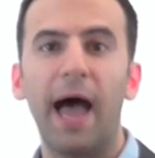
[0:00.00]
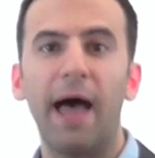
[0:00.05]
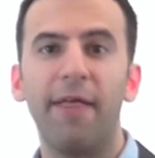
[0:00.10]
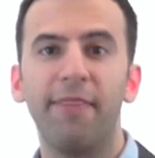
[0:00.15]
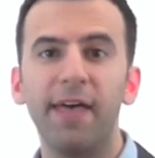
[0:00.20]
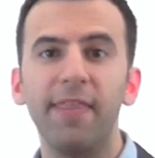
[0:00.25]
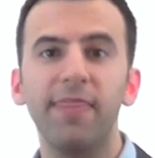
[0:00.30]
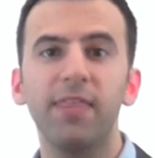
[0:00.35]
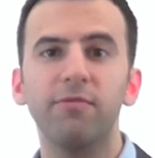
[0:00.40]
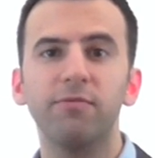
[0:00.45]

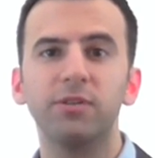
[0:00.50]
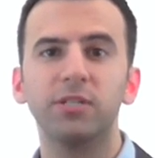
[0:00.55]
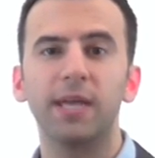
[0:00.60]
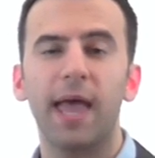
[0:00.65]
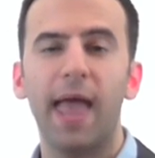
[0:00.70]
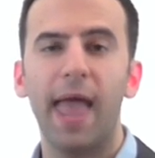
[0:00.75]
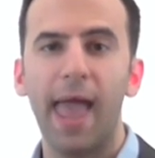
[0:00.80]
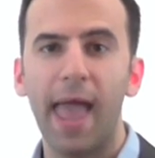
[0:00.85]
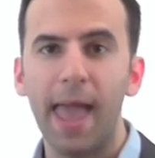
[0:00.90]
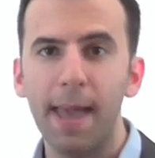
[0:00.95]
And then there
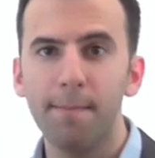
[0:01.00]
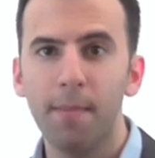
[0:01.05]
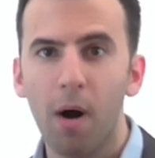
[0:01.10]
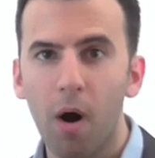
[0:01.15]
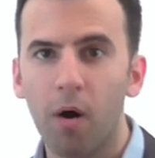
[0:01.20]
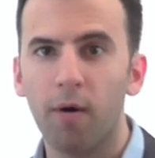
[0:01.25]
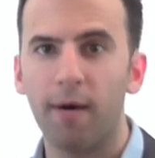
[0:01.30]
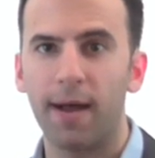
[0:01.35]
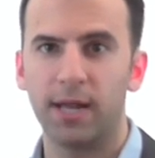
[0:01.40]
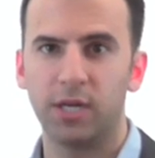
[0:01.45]
is
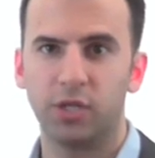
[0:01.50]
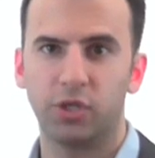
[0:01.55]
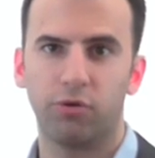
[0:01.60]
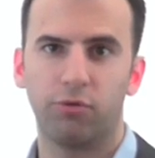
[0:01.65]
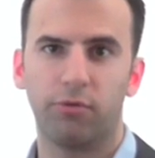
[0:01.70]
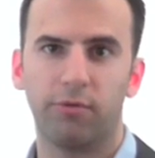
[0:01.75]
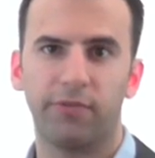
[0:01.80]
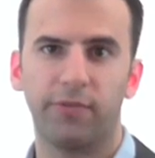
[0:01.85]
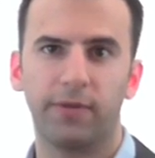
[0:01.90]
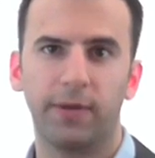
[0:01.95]
MR
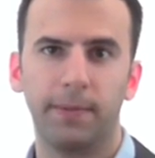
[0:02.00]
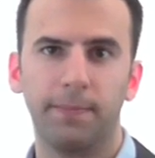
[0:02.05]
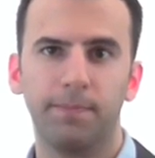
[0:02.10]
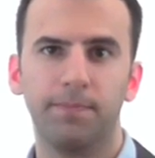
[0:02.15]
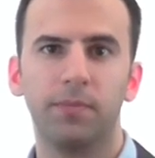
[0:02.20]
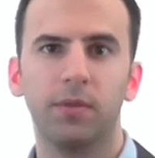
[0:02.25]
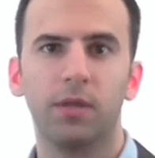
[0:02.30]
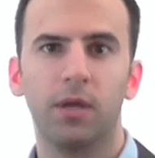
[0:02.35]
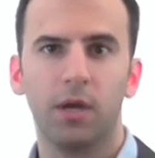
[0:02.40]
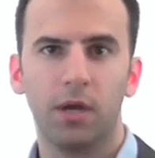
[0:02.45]
angiography.
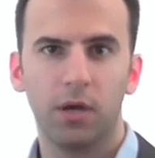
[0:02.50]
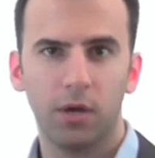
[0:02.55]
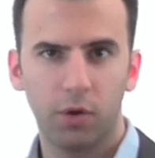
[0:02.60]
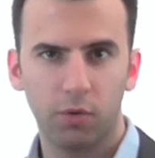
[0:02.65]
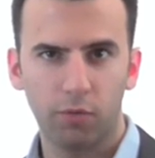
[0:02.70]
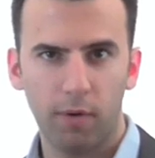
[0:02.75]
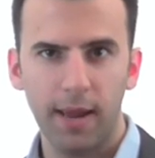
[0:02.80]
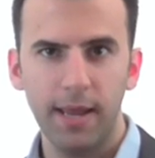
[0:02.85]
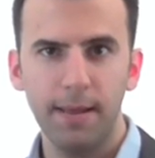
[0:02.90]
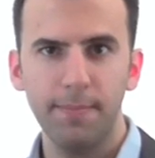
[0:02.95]

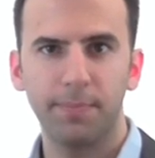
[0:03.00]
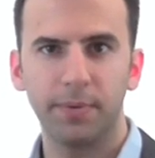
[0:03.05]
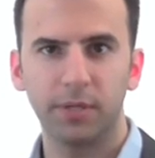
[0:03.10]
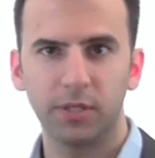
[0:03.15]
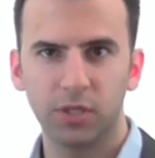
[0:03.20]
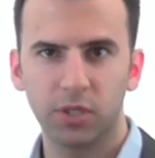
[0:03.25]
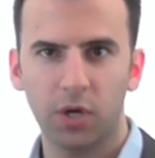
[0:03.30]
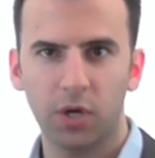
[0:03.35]
Great, but